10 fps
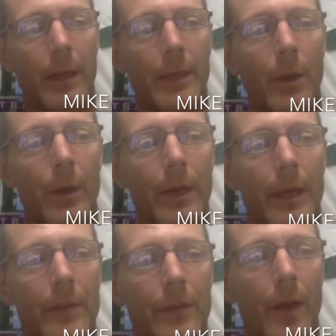
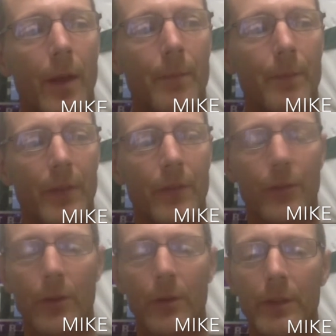It's
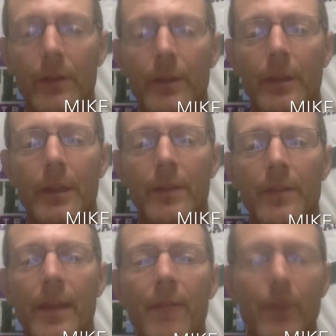
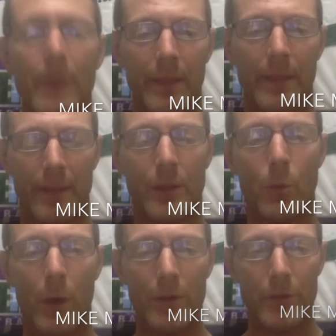never anything you
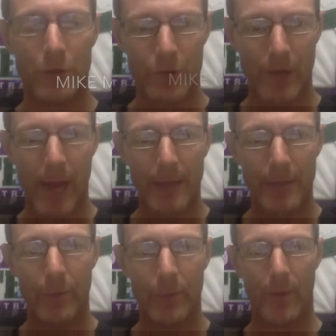want to distract
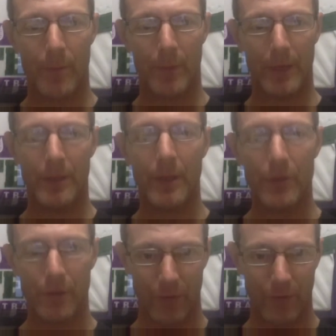you from the
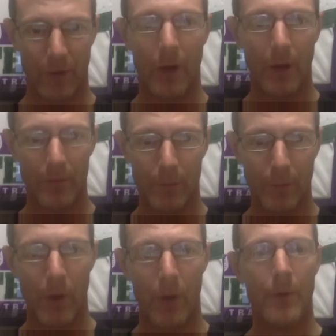conditions of the
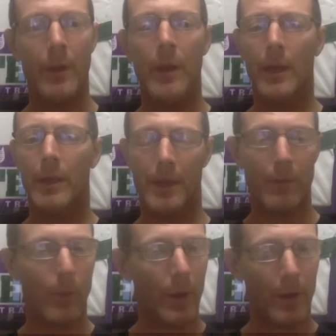road. You
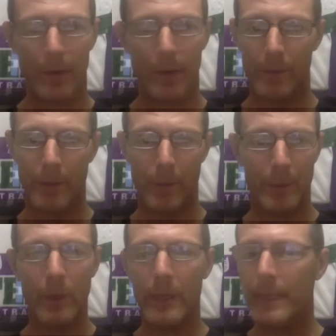never want to, be
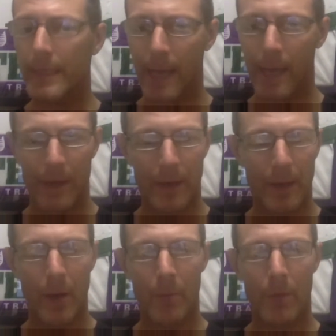looking down at a
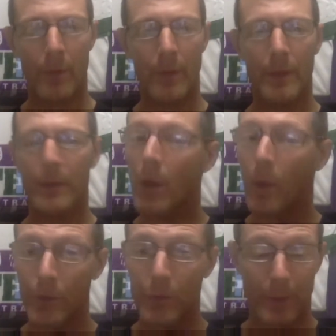number and then
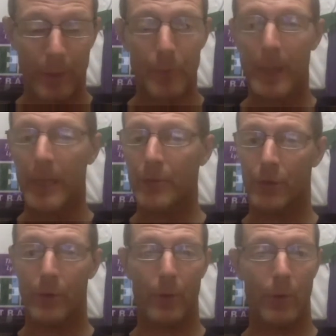go into an
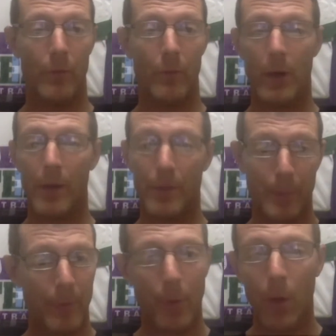expansion groove or, God
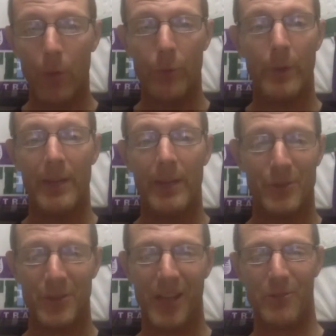forbid, roll through an
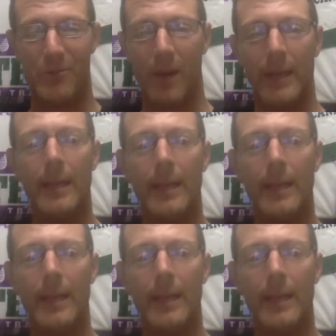intersection, right?